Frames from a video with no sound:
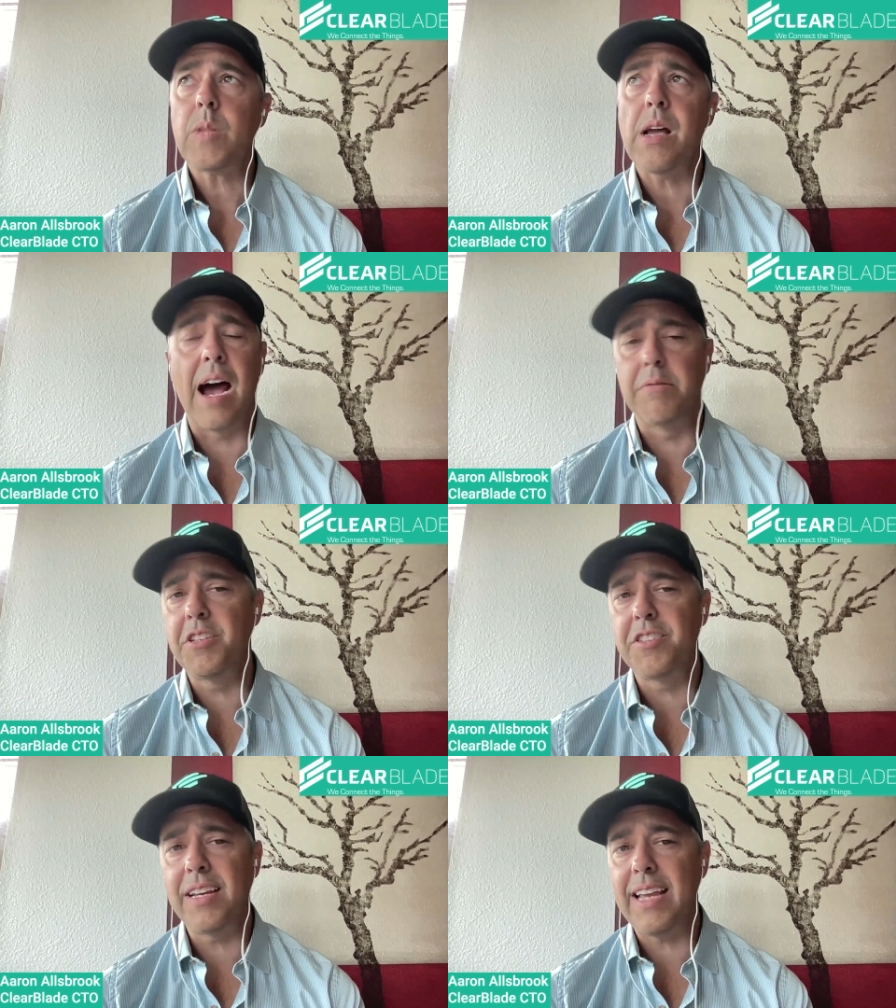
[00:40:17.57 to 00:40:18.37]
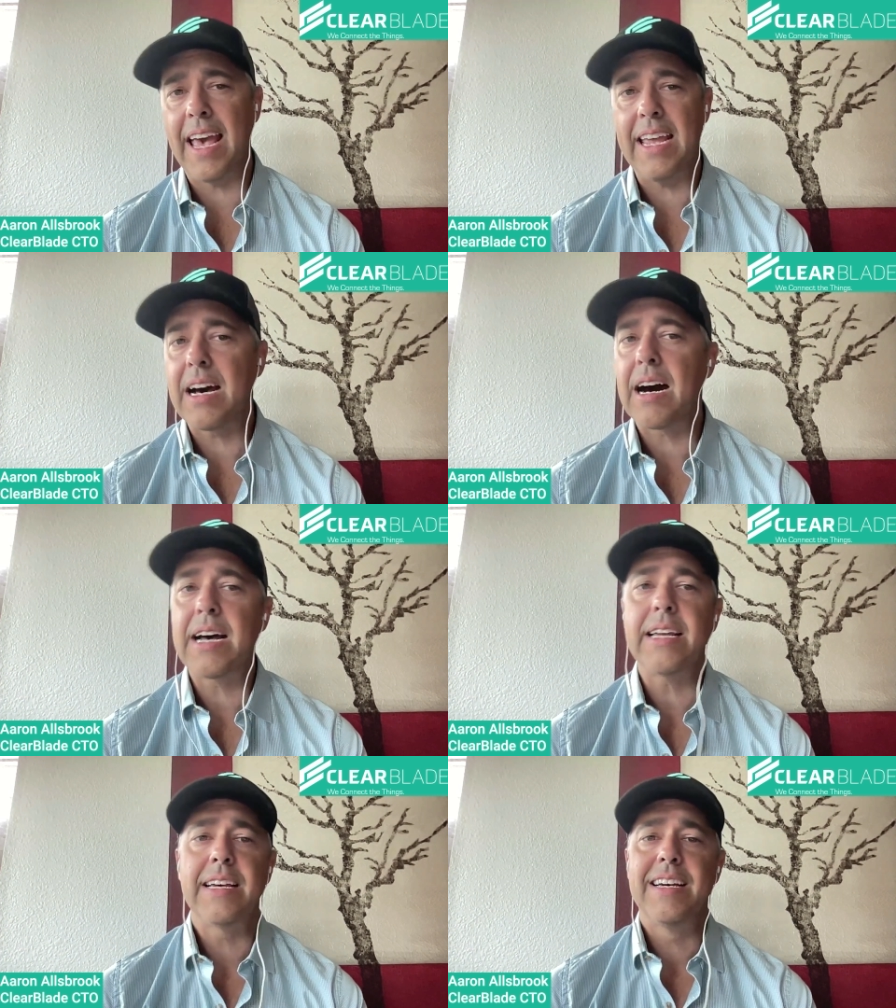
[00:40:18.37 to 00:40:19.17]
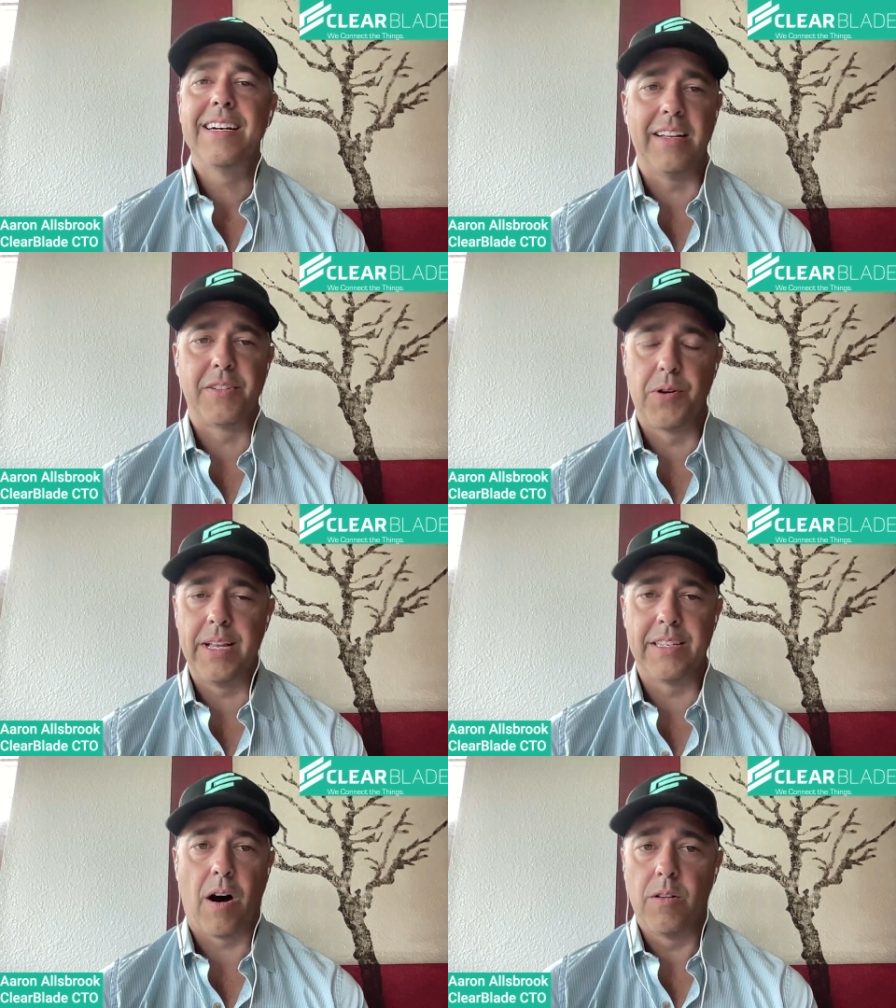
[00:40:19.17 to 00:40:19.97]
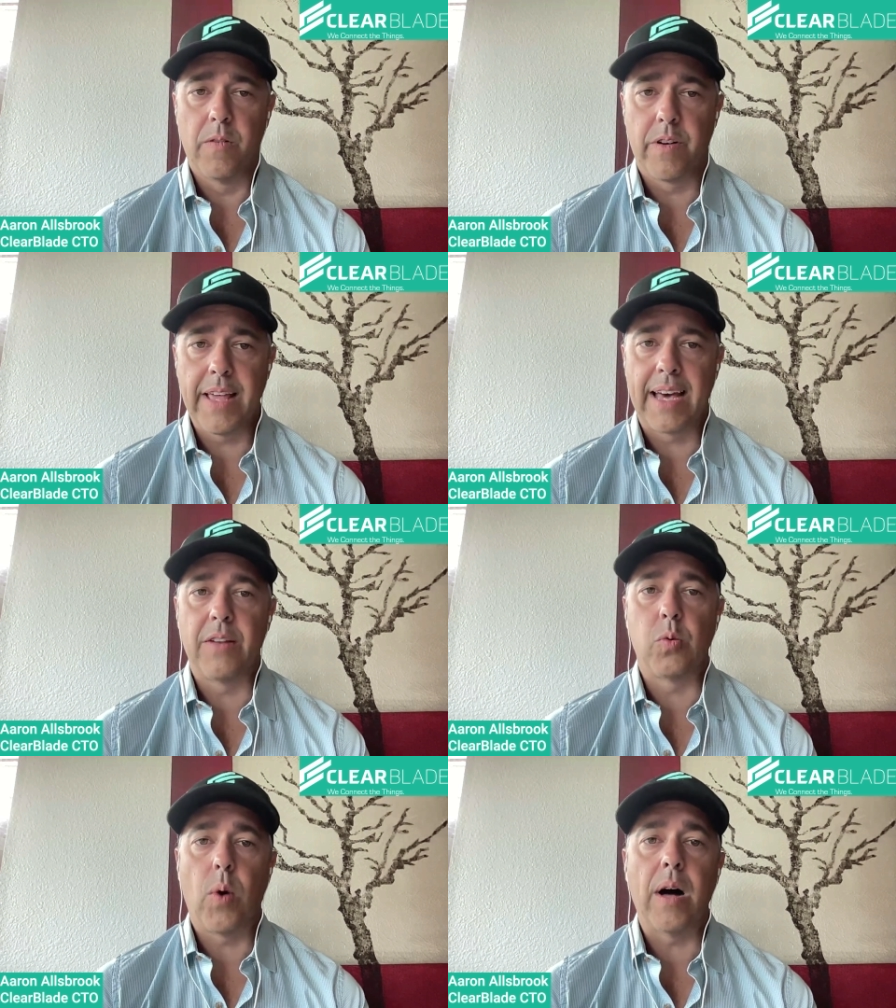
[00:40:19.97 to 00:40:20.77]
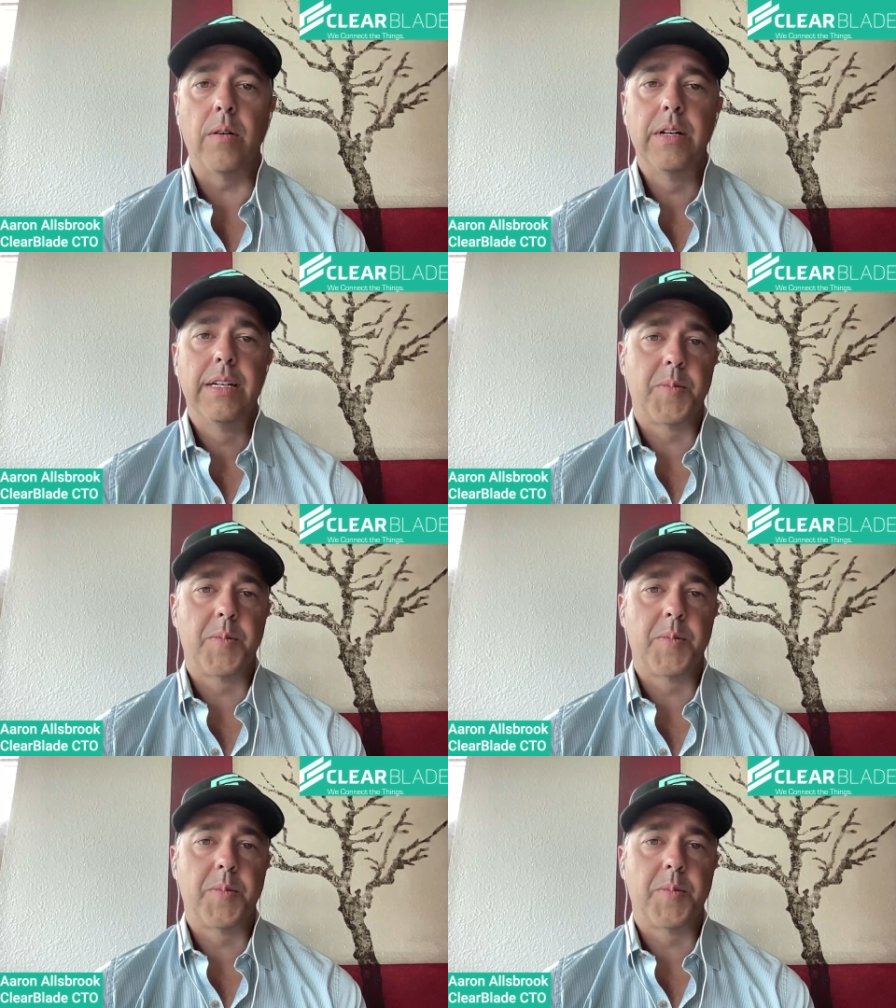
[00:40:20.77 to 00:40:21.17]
I would say AI is all over that as well.